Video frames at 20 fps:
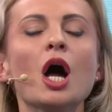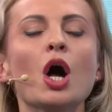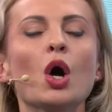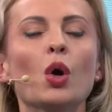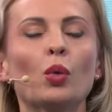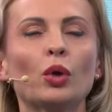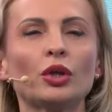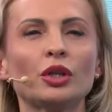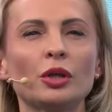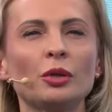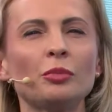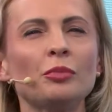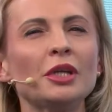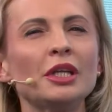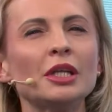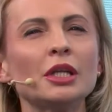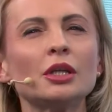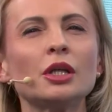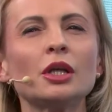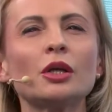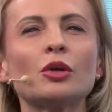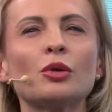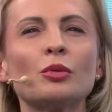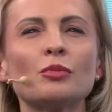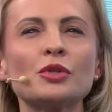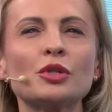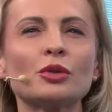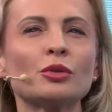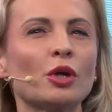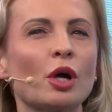What immediately
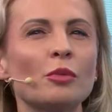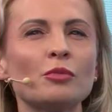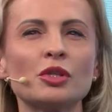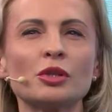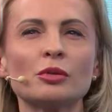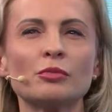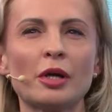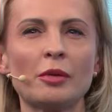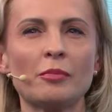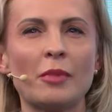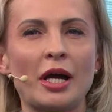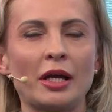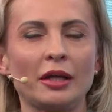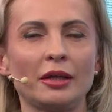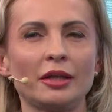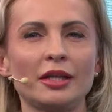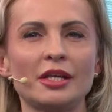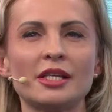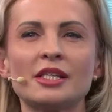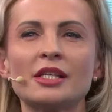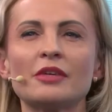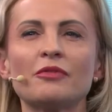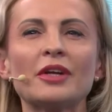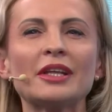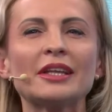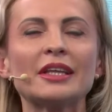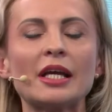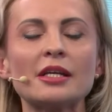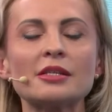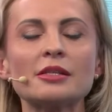comes to my mind is the
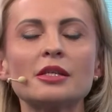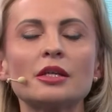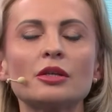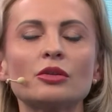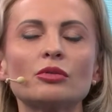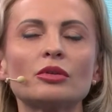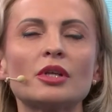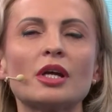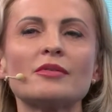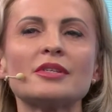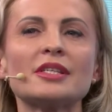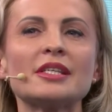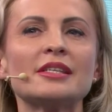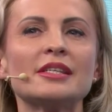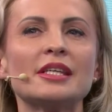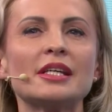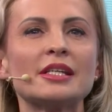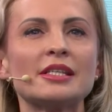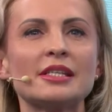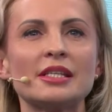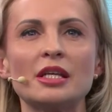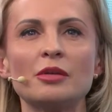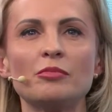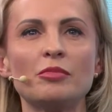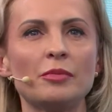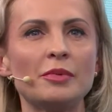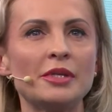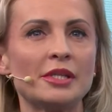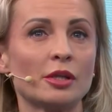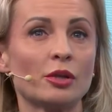fantastic 2016
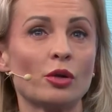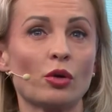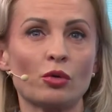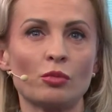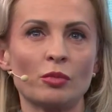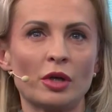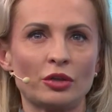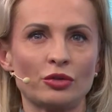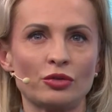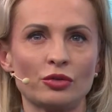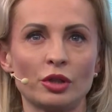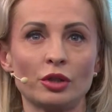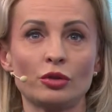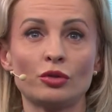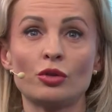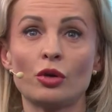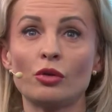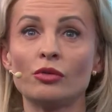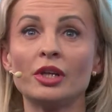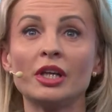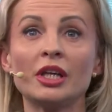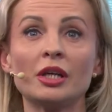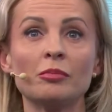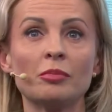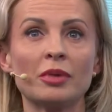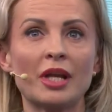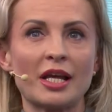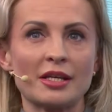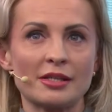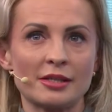BBC documentary, Drowning in
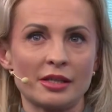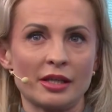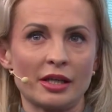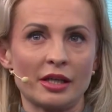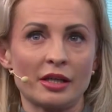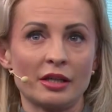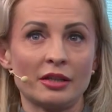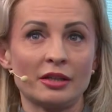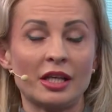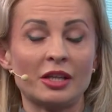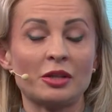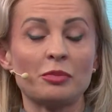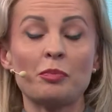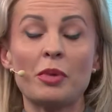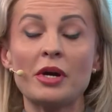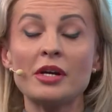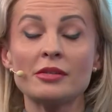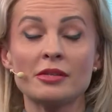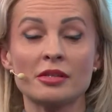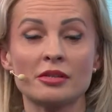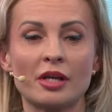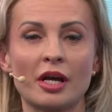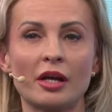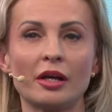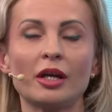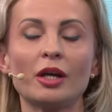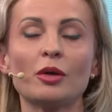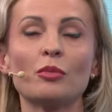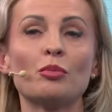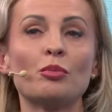Plastic, that
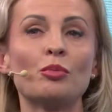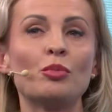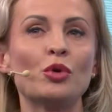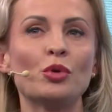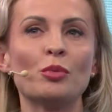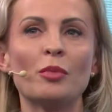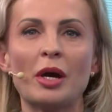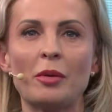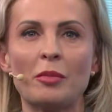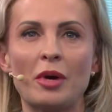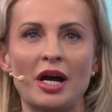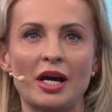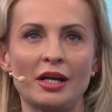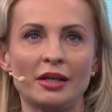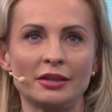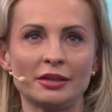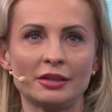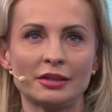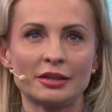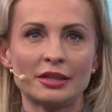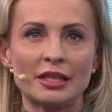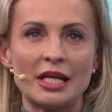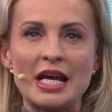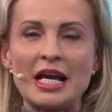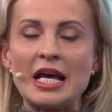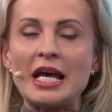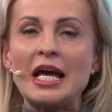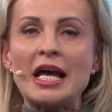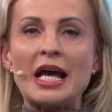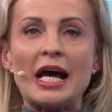personally blew my mind.
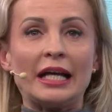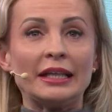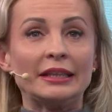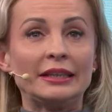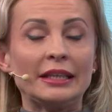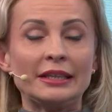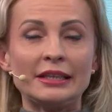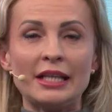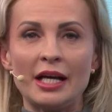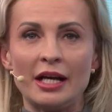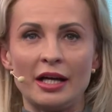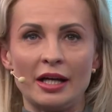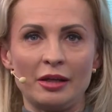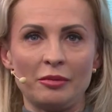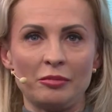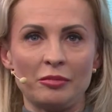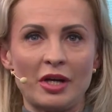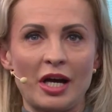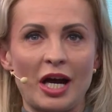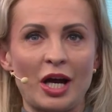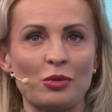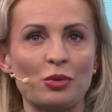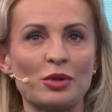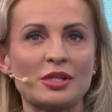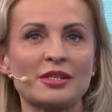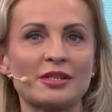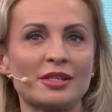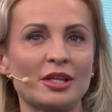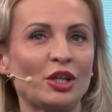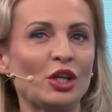At the time, I was
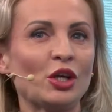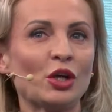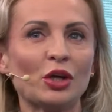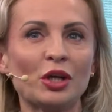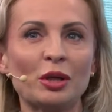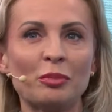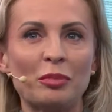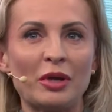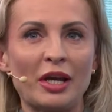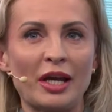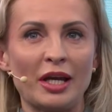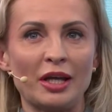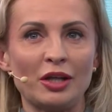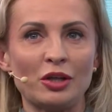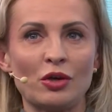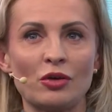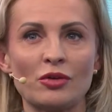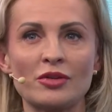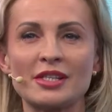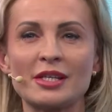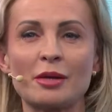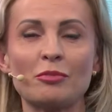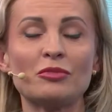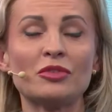sitting on a plane on some